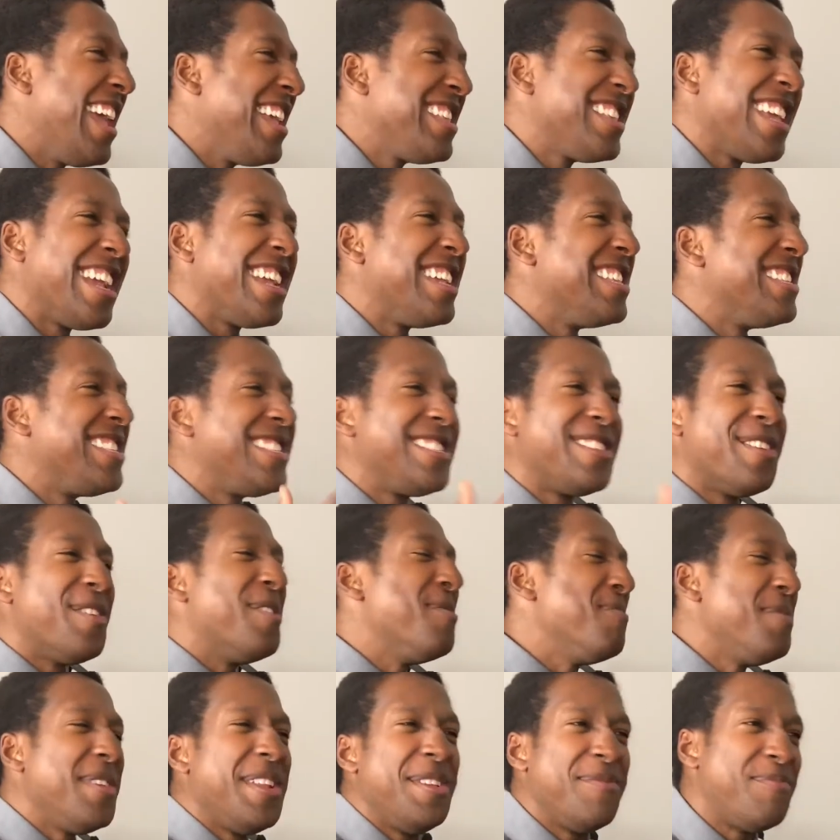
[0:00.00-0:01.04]
exactly. And so
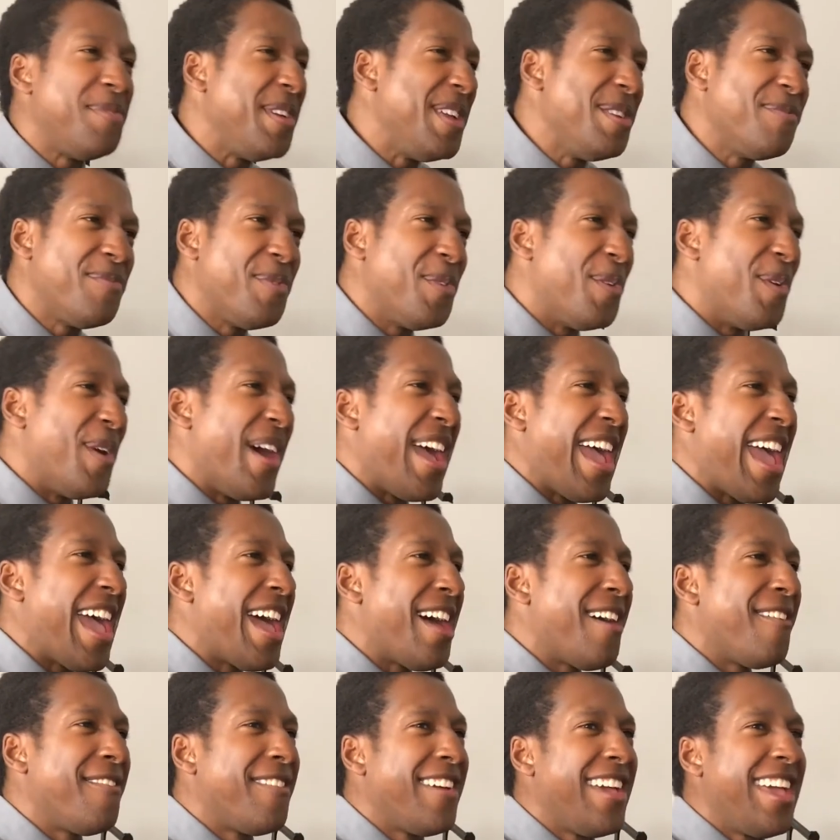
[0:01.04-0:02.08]
many people
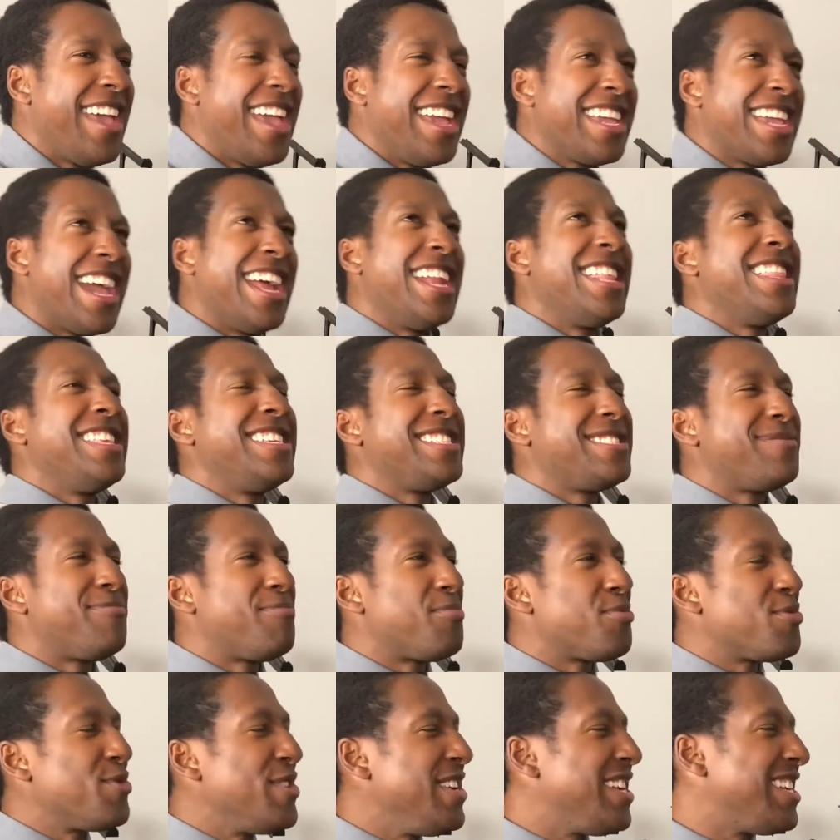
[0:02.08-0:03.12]
have kind of this
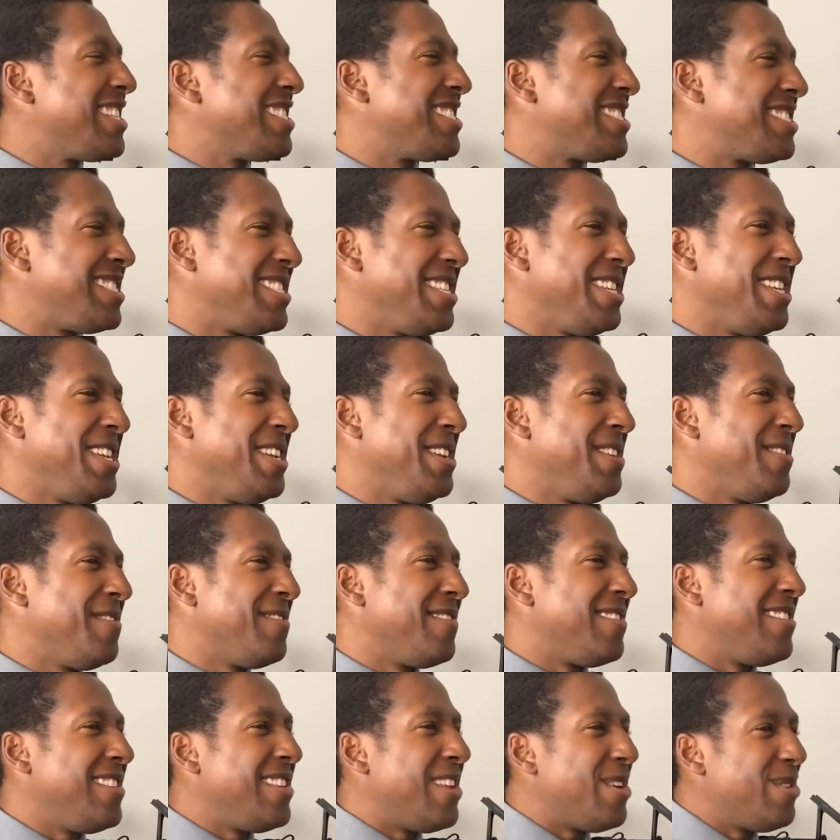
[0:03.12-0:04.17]

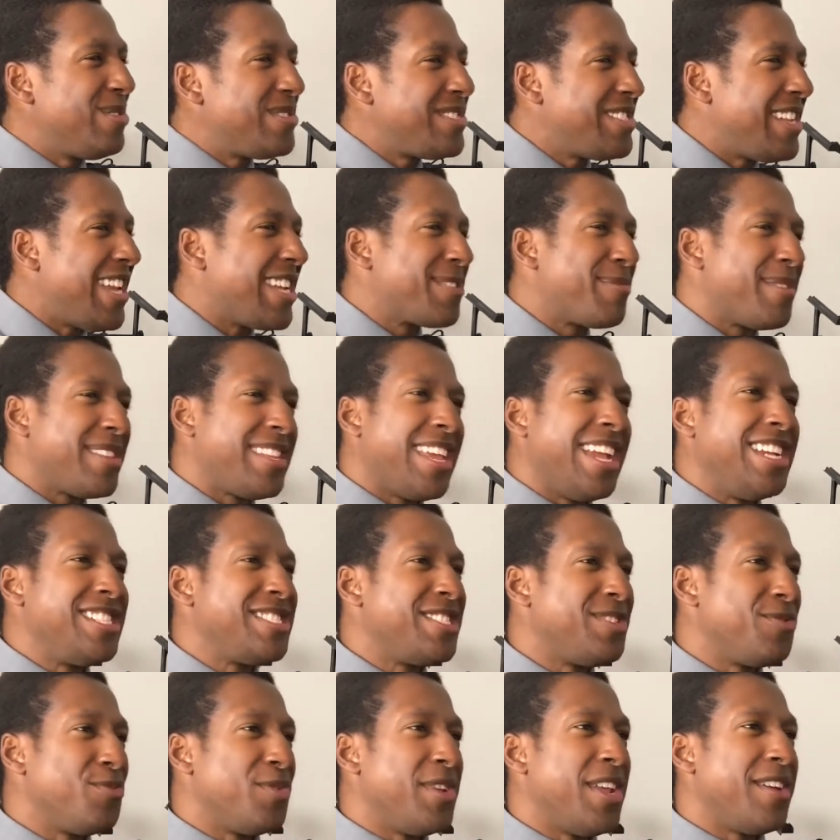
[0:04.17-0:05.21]
preconceived notion,
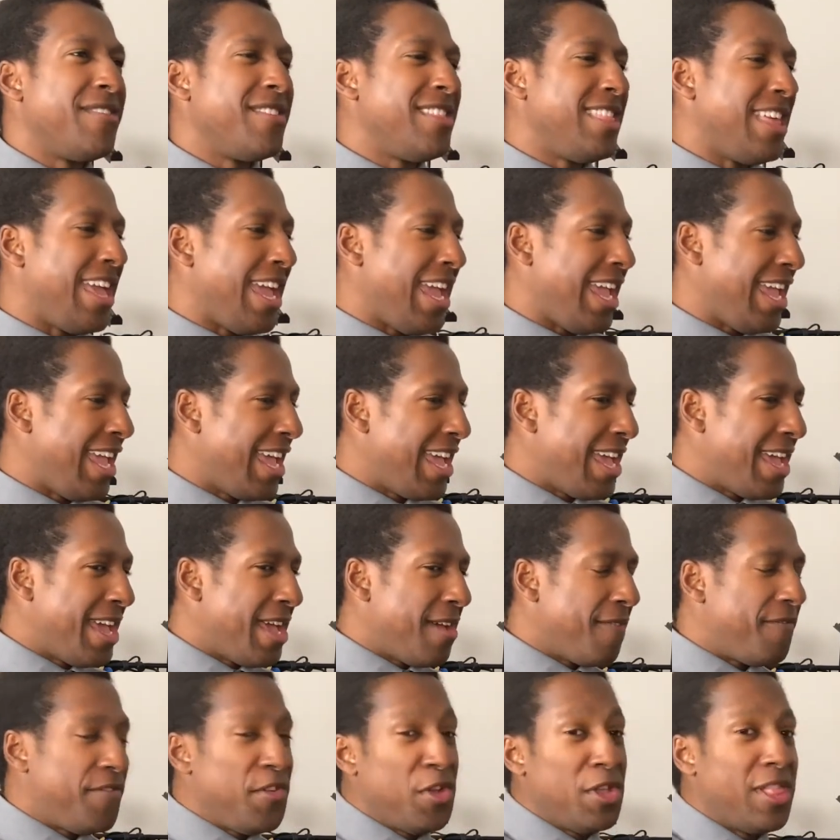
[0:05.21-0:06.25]
expectation whenever they
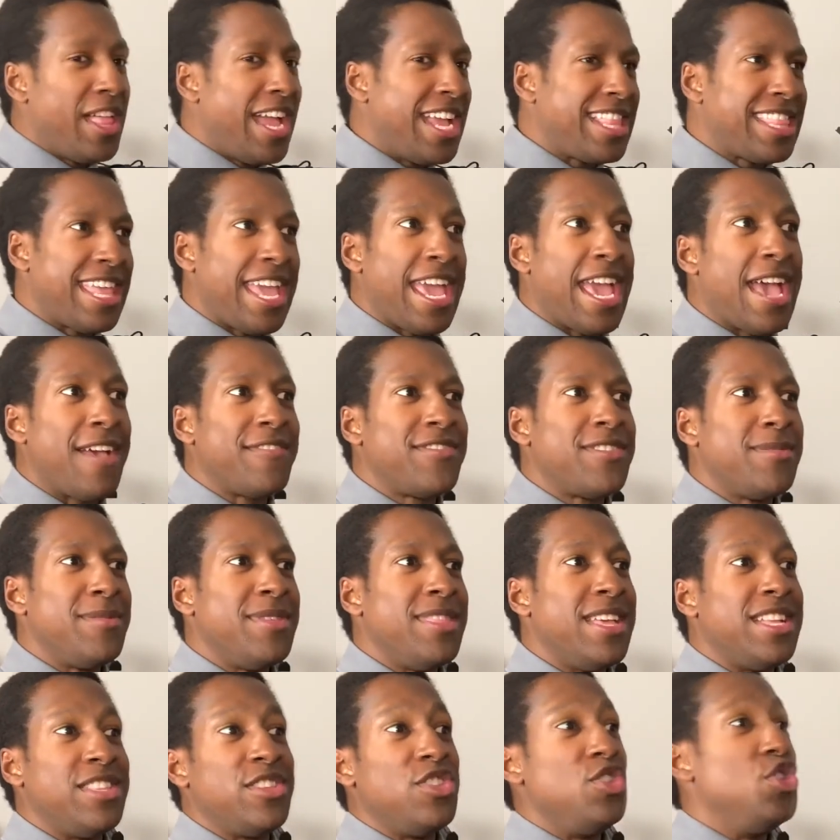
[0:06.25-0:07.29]
feel like they have something
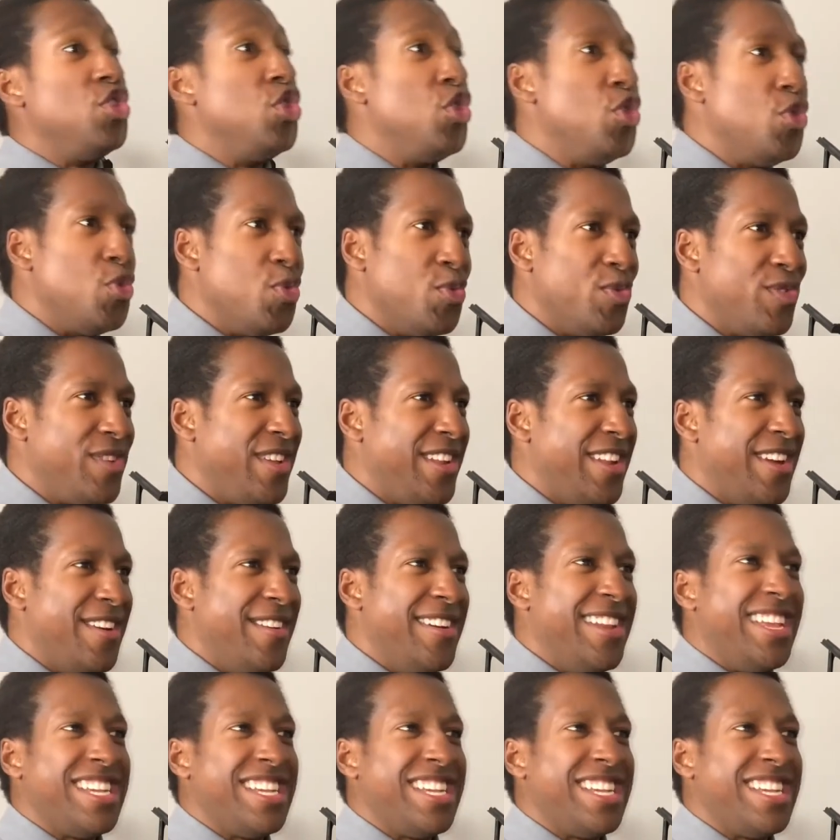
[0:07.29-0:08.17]
that's new, you know, and